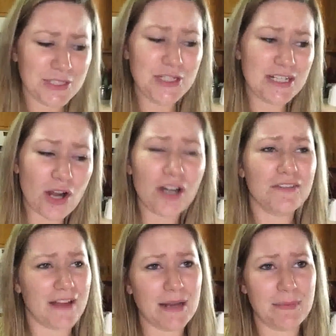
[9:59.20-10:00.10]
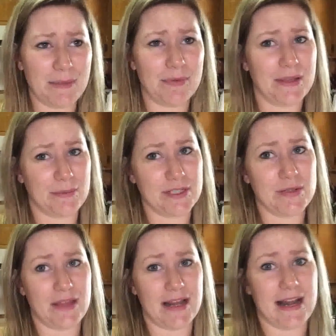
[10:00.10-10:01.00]
It's hard to find people that would
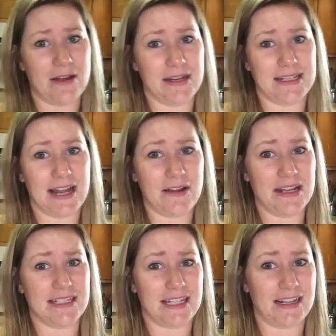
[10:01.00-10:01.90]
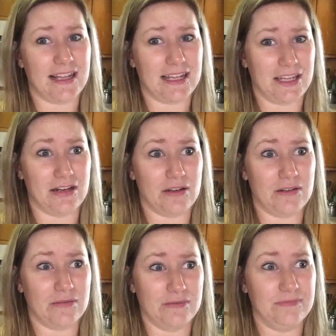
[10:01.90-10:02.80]
do that nowadays. Nowadays, they, like, you
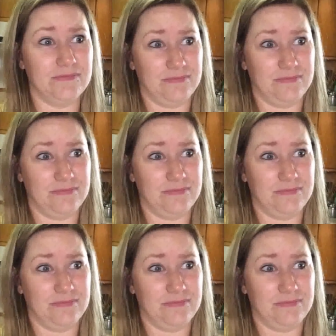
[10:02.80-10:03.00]
know,